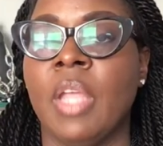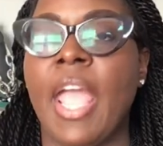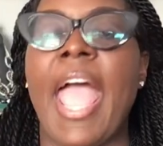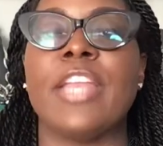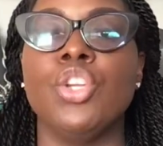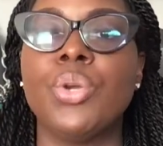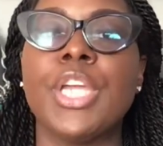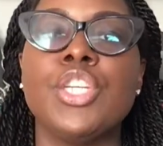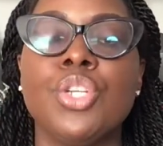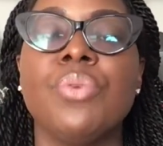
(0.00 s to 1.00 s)
And you
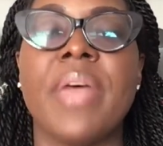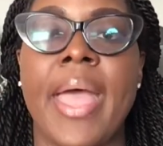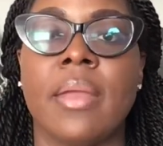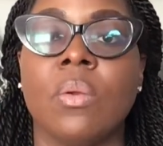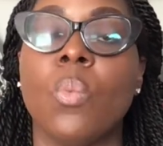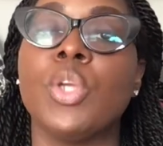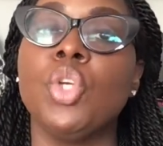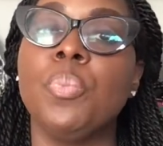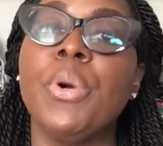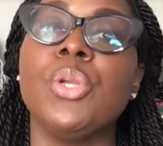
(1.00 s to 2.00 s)
can do that when
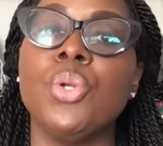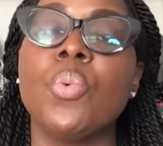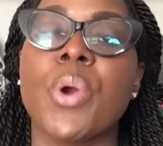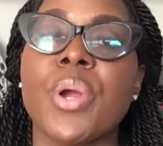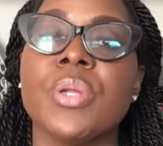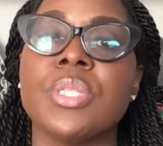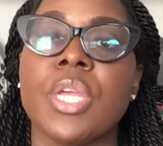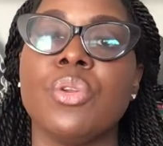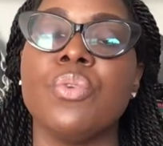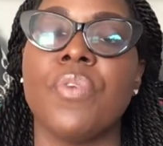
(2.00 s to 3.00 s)
you put new words
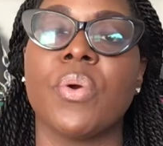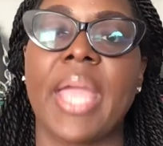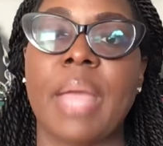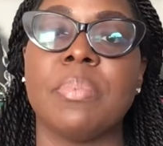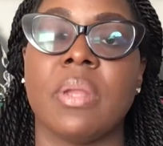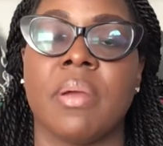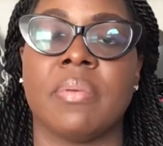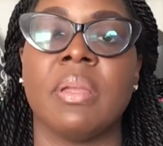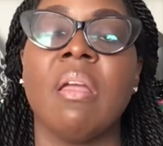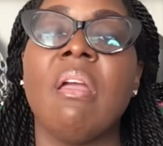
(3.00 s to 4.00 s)
and new
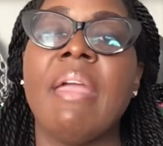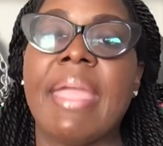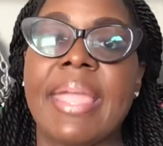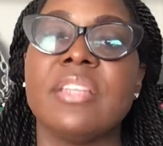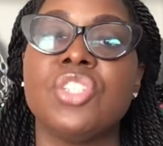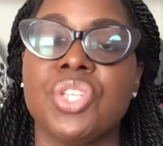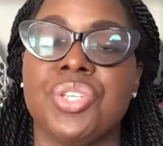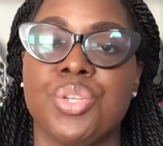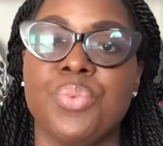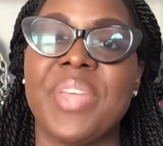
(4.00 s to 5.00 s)
vocabulary into
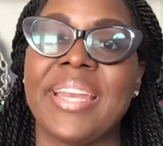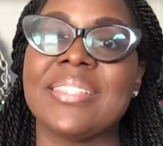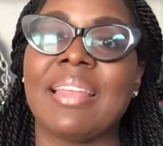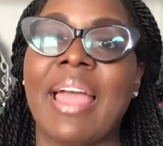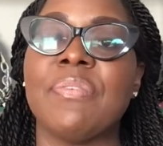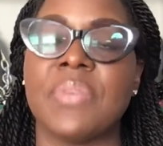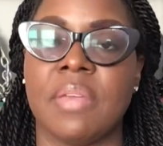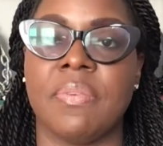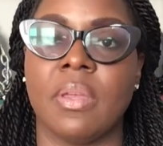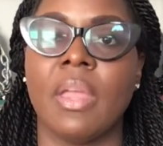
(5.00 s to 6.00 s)
you that is
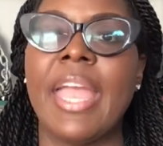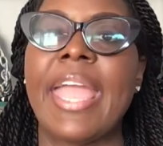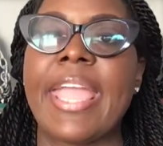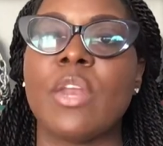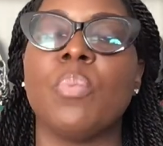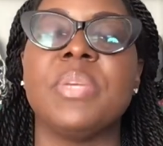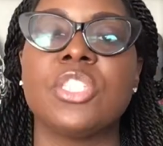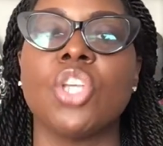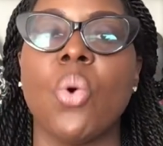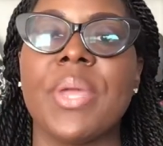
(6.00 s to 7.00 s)
life-giving. It'll be
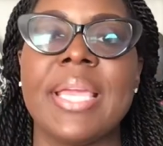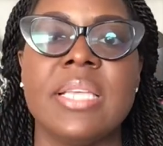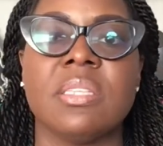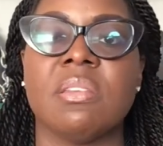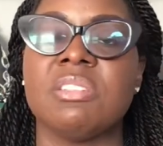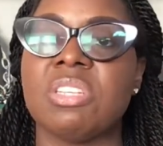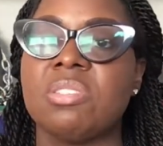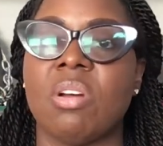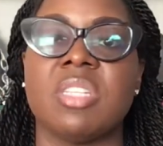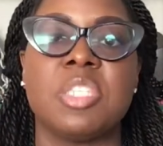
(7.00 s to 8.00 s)
so easy to just
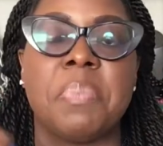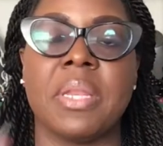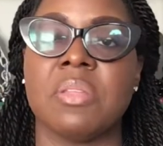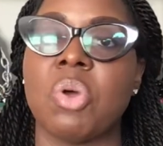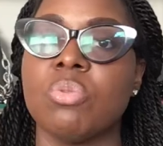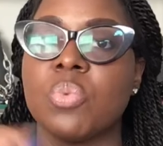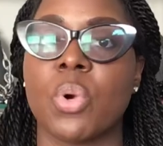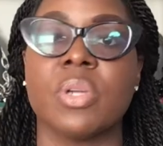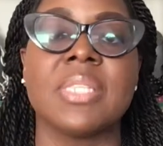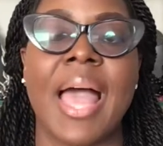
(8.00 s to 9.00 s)
start spitting those
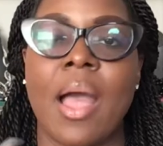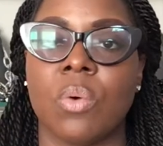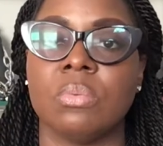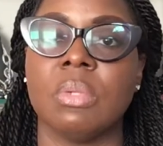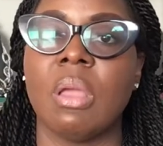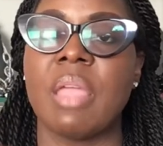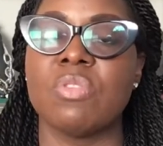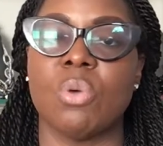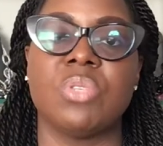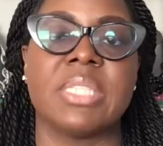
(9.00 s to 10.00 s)
words out and
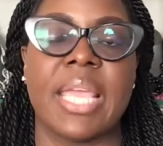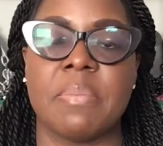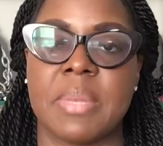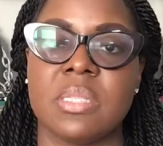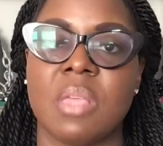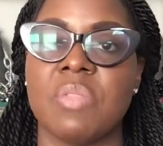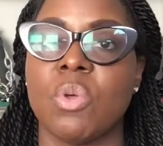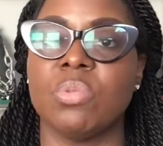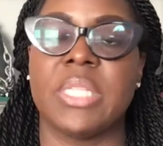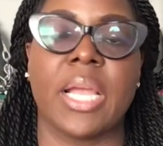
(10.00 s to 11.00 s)
those statements and
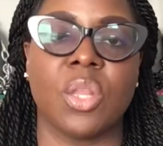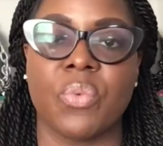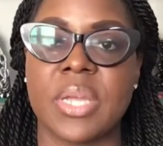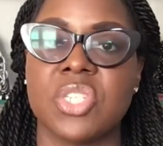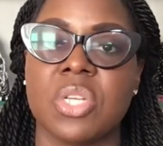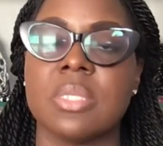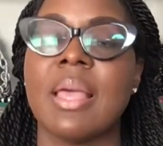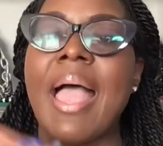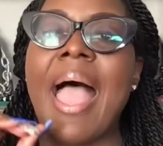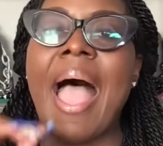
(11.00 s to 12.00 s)
those declarations
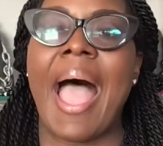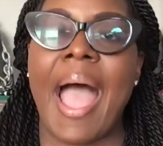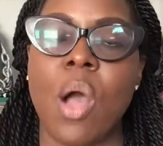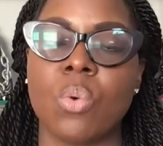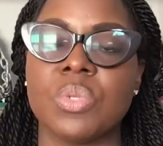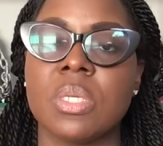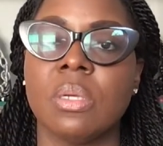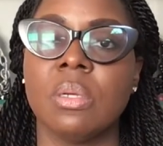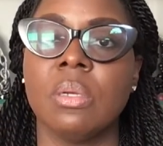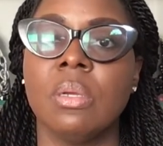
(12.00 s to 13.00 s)
out,
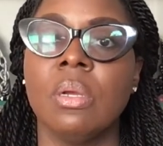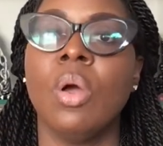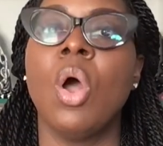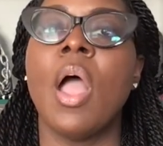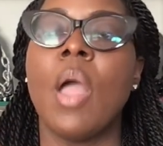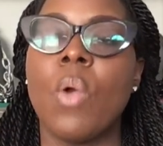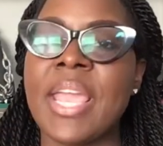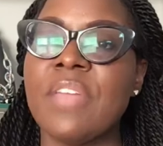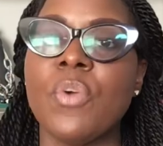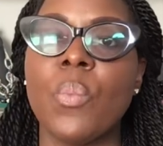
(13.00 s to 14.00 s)

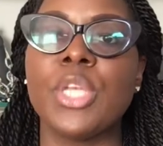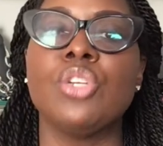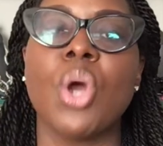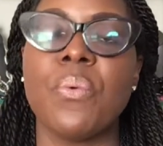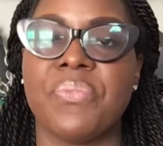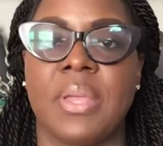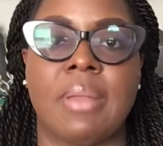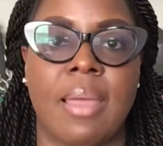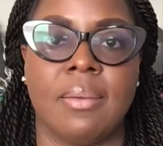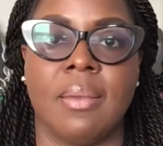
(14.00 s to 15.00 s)
even when you don't feel
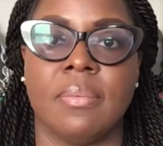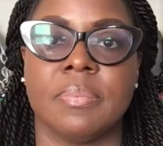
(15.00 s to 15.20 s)
like it.